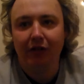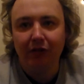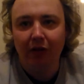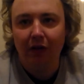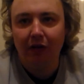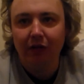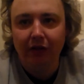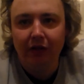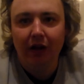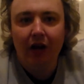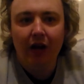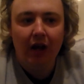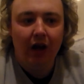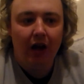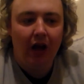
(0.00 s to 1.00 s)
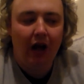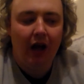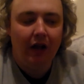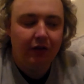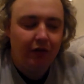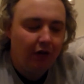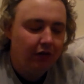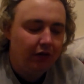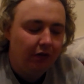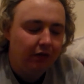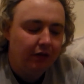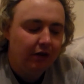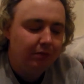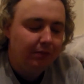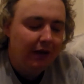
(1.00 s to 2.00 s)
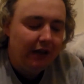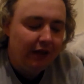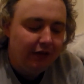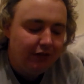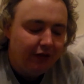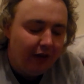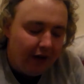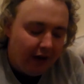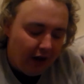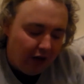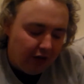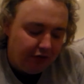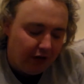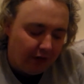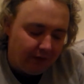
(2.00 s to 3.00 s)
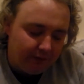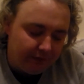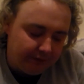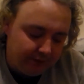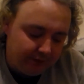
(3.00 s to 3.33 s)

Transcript: or non-local means. So